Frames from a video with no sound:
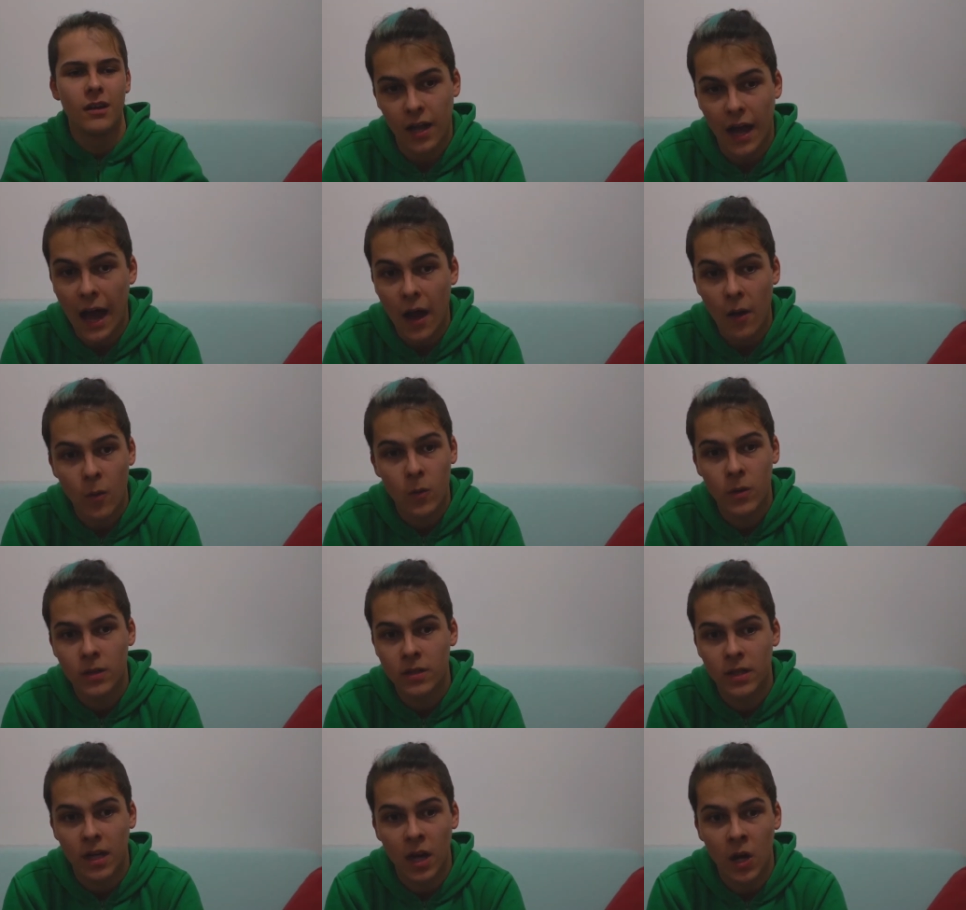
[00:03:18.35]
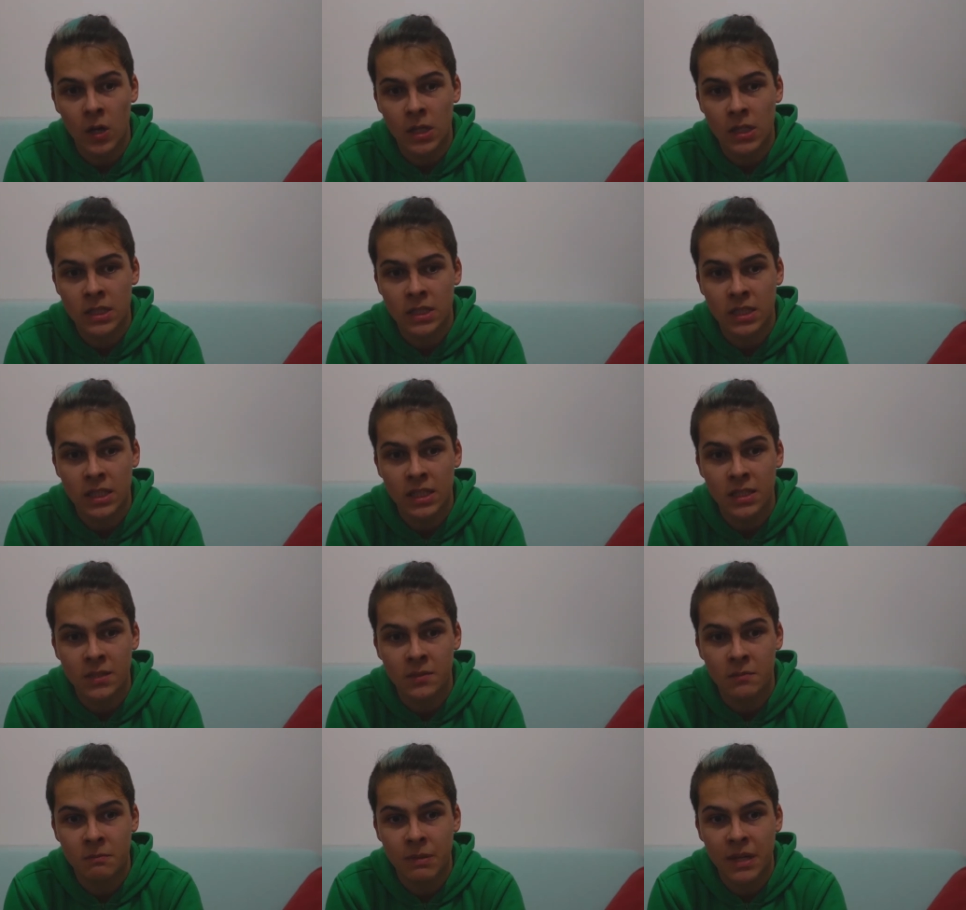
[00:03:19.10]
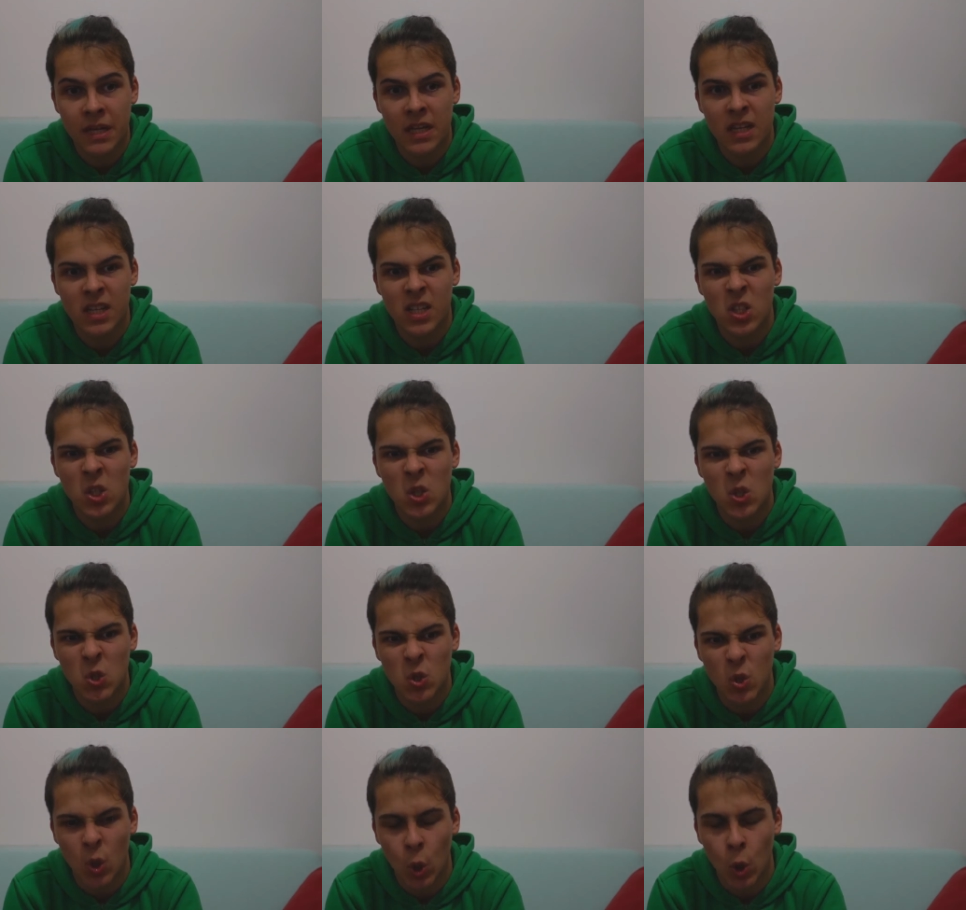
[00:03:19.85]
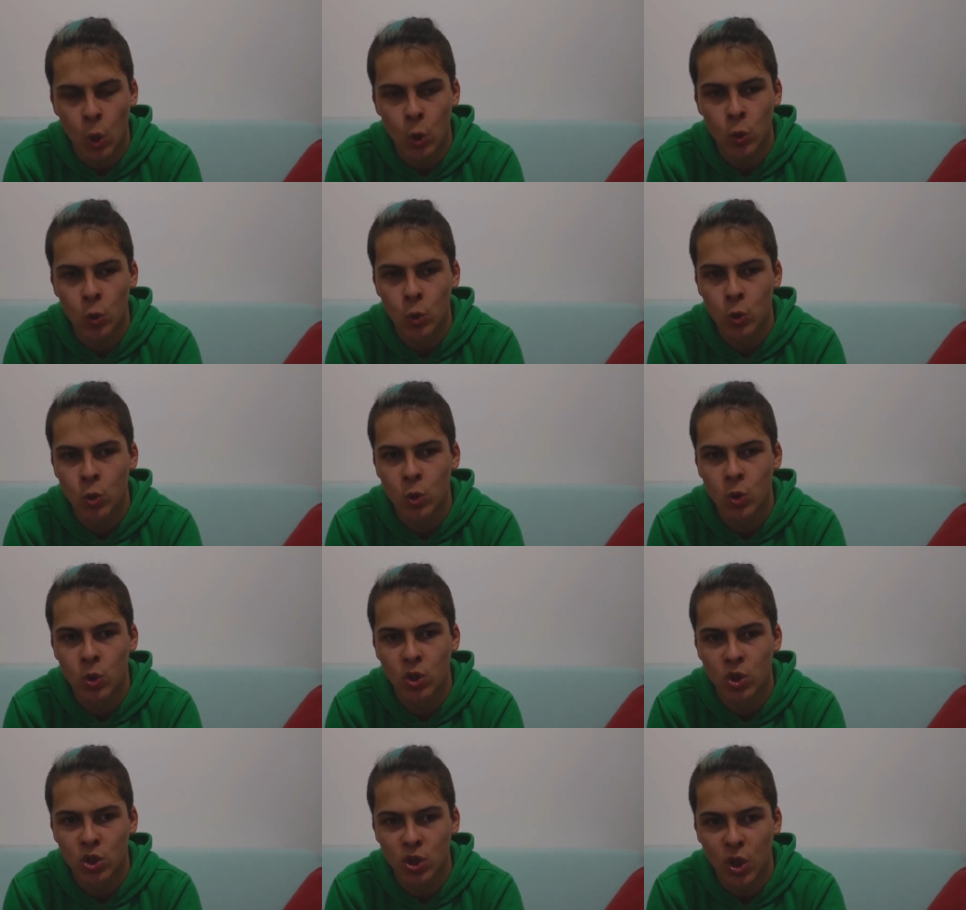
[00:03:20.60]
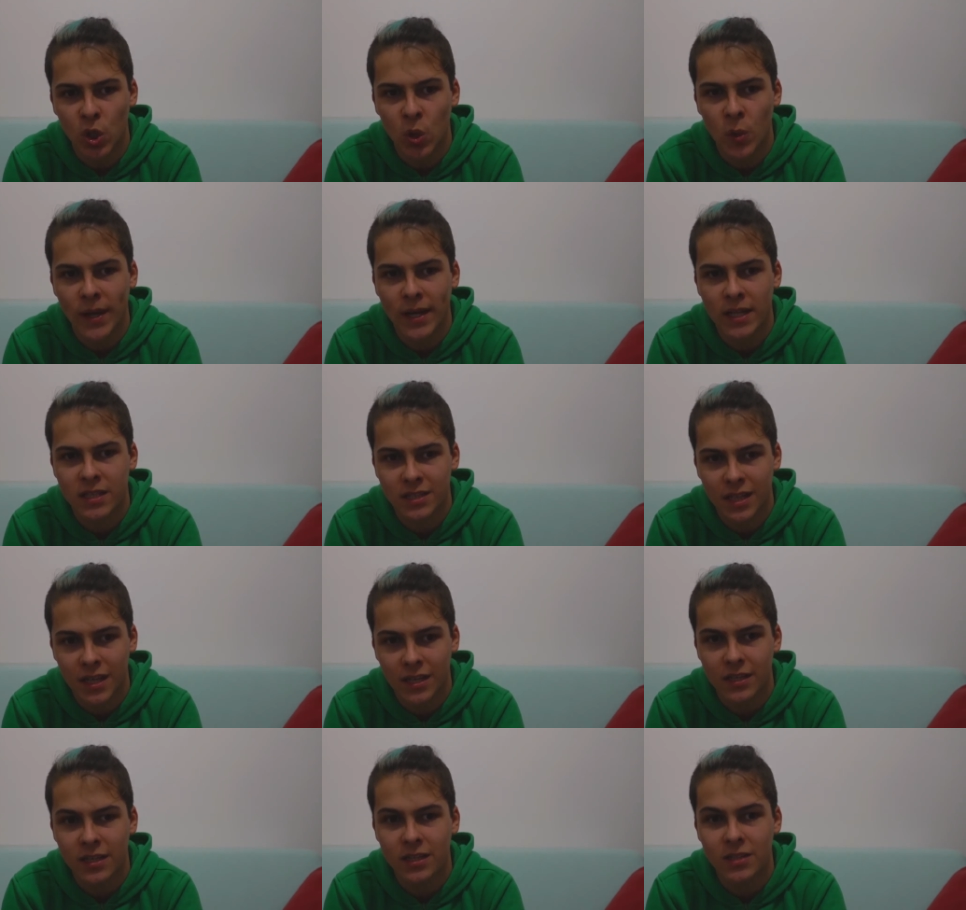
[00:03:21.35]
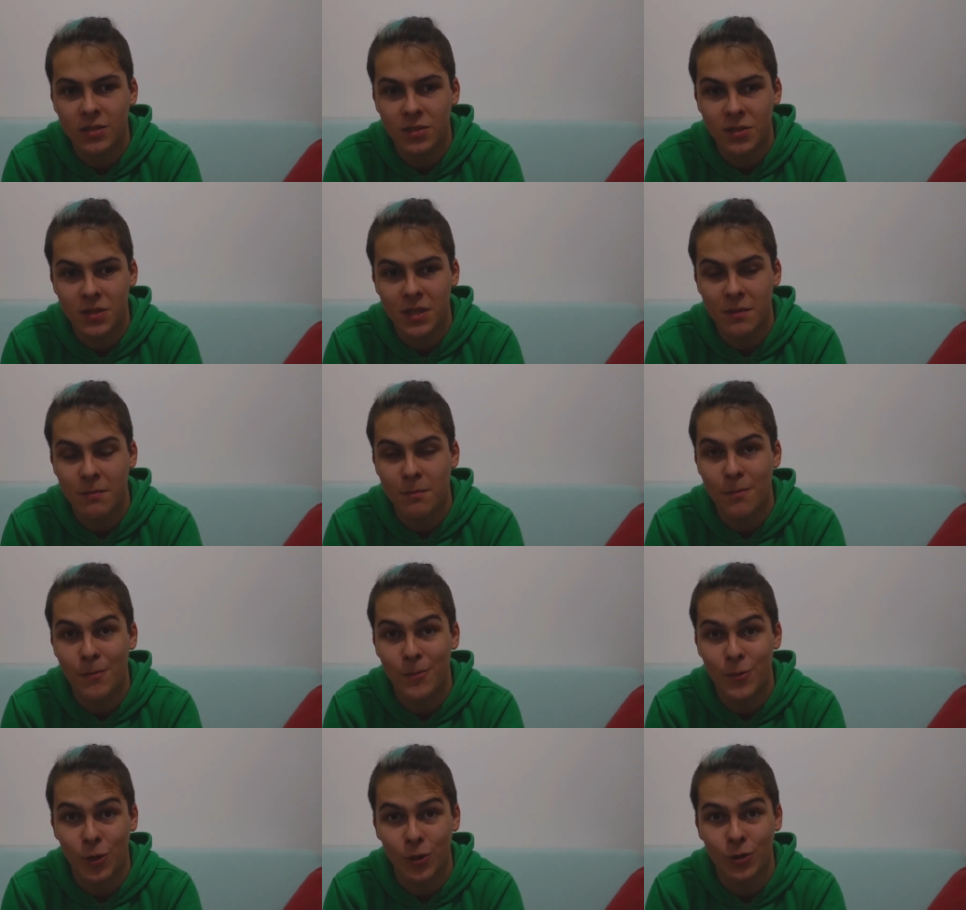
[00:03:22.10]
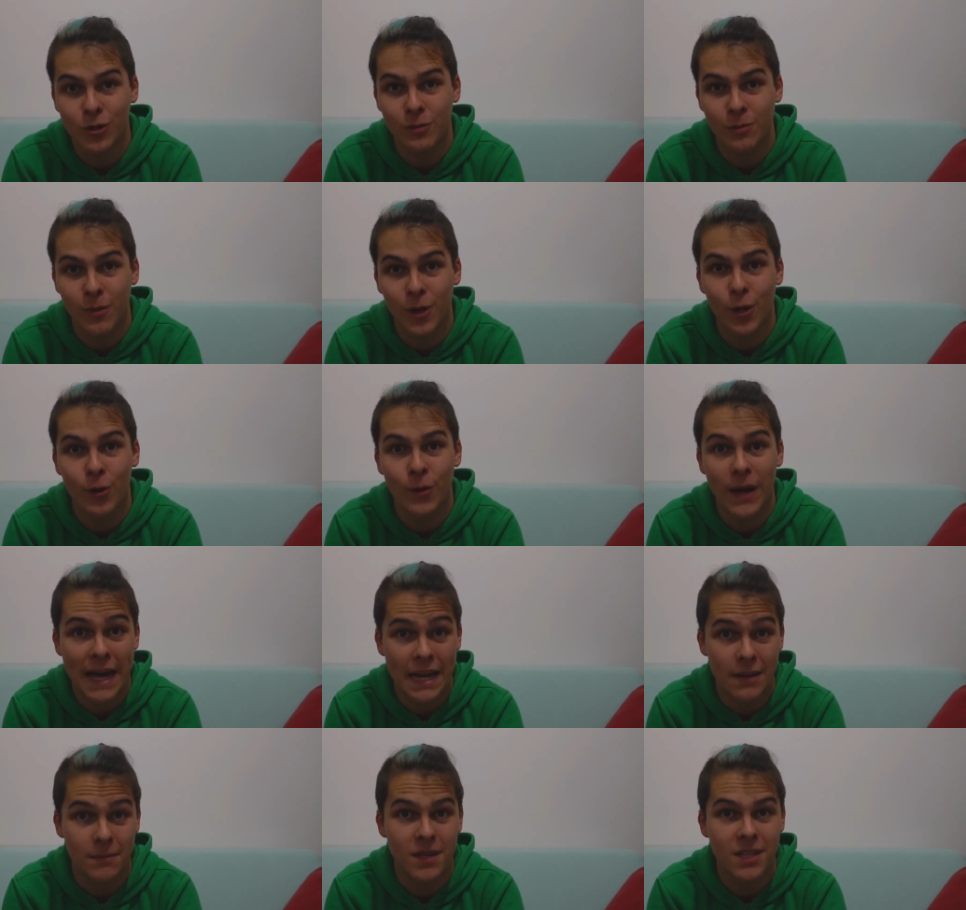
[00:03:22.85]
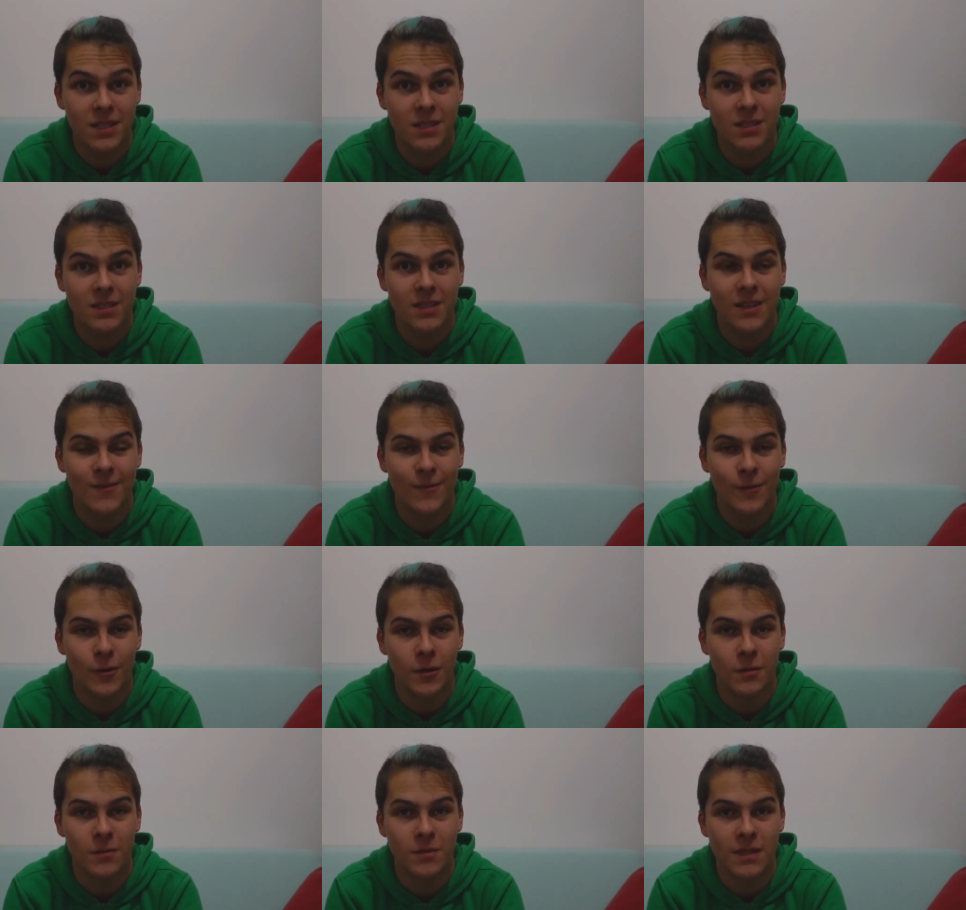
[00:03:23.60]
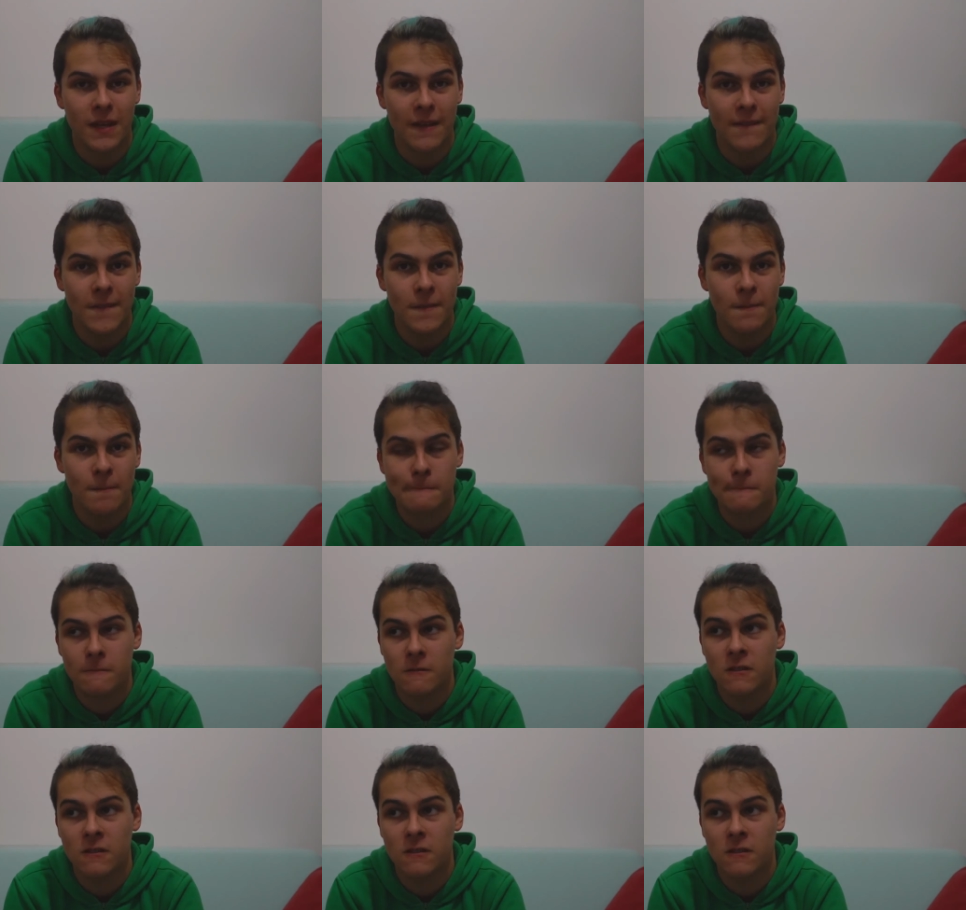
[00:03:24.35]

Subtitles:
I would honestly be so excited to see Dr. MERLOT animated in Volume 7.